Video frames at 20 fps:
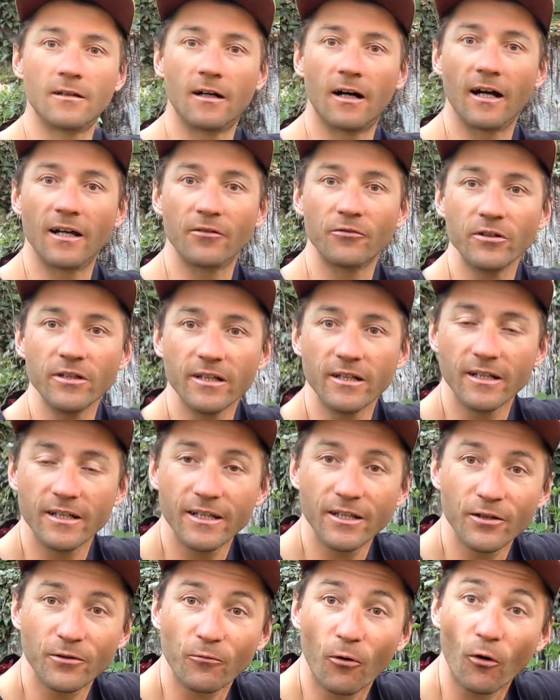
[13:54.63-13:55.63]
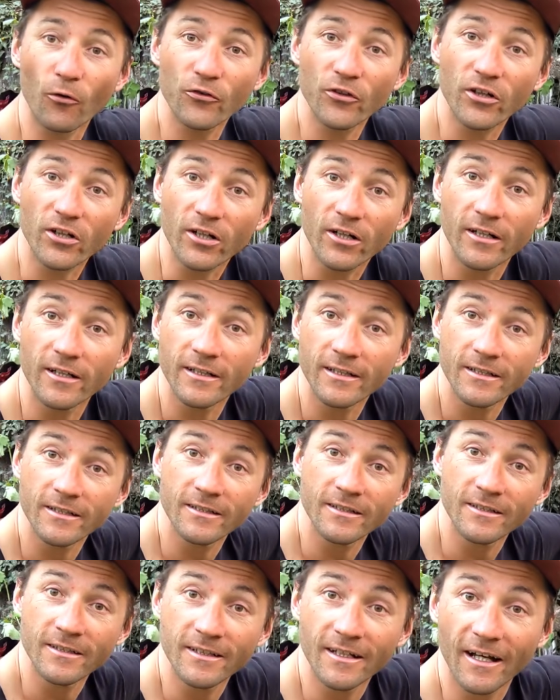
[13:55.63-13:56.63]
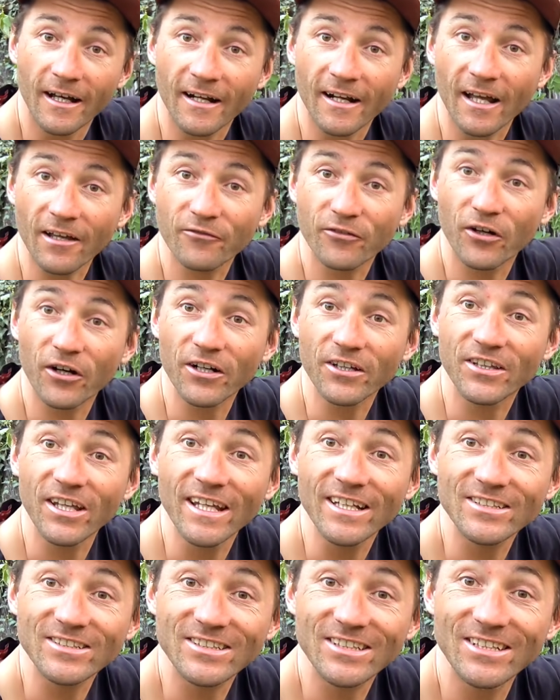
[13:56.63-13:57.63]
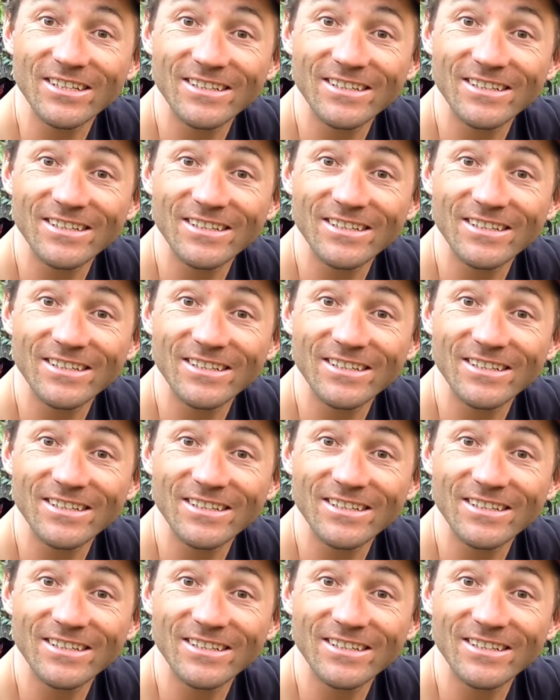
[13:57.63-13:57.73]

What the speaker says: I really hear water. And I've heard this.